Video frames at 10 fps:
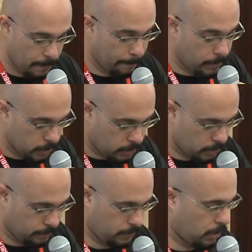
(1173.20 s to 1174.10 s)

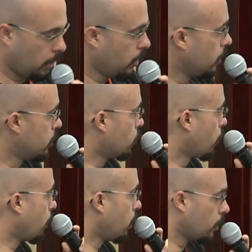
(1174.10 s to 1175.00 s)
but is
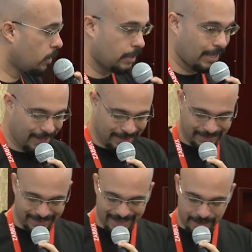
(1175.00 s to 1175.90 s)
growing
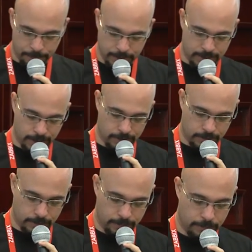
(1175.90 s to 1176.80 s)

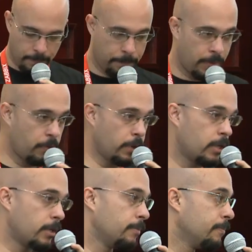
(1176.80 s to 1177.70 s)
10% per
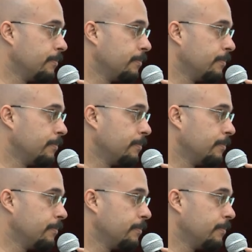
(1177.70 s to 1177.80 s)
week.